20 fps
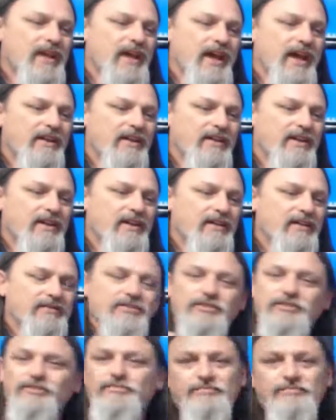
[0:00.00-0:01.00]
and
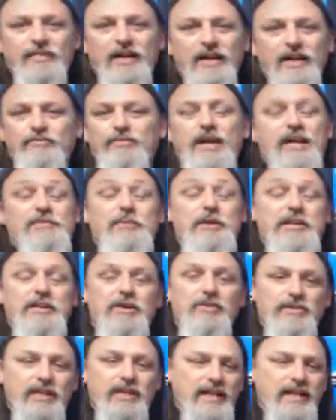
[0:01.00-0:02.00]
I speak
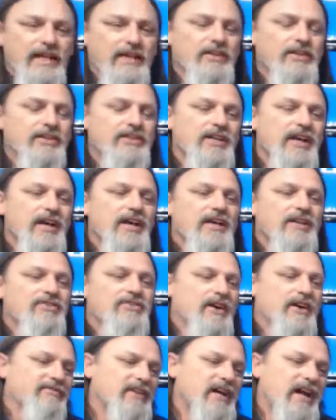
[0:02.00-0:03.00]
only English,
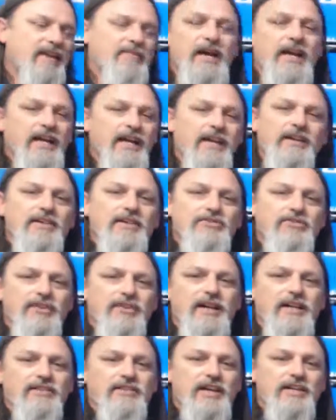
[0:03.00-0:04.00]
so I've got my English
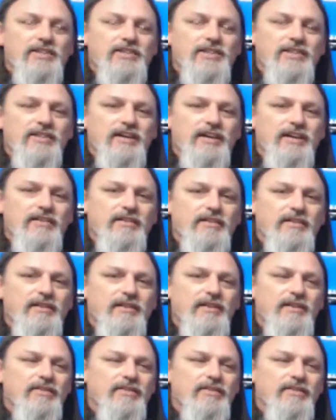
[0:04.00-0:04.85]
translation there.